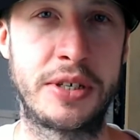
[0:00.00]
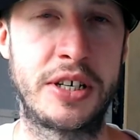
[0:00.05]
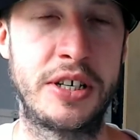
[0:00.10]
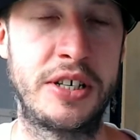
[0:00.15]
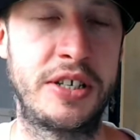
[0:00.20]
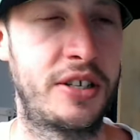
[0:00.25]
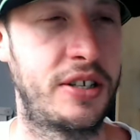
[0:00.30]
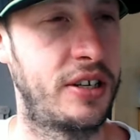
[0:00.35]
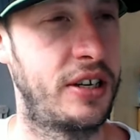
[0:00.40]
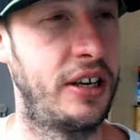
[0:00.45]

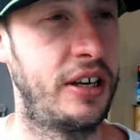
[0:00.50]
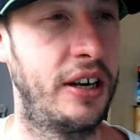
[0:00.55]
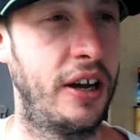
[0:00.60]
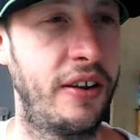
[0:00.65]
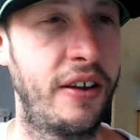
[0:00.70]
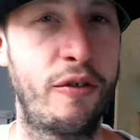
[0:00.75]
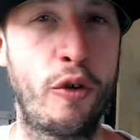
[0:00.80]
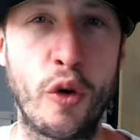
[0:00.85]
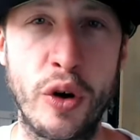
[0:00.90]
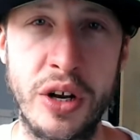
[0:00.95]
Because, you know,
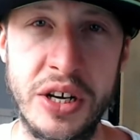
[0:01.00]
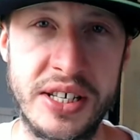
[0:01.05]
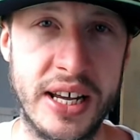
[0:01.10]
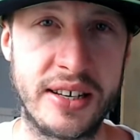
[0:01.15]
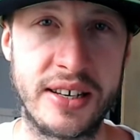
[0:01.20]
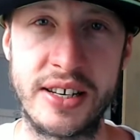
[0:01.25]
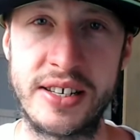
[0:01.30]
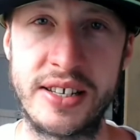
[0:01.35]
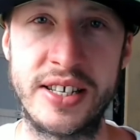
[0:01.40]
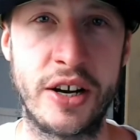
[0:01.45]
they've already
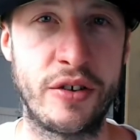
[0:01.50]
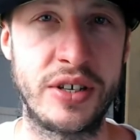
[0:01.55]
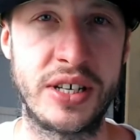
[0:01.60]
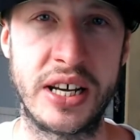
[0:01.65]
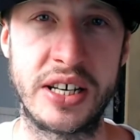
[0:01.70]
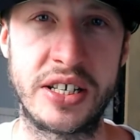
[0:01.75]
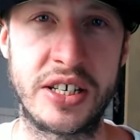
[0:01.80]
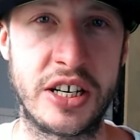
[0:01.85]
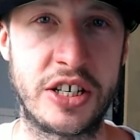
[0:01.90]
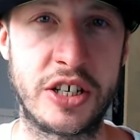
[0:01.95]
said that Series
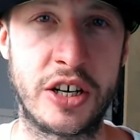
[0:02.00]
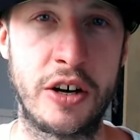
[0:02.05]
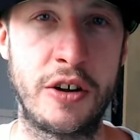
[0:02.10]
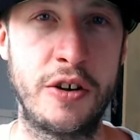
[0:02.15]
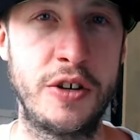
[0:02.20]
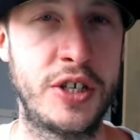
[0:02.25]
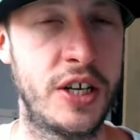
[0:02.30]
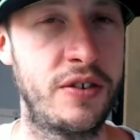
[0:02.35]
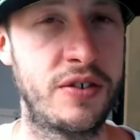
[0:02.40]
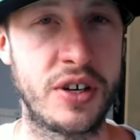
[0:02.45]
X
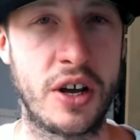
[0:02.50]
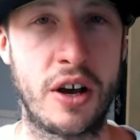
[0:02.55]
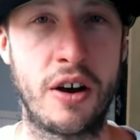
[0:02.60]
exclusives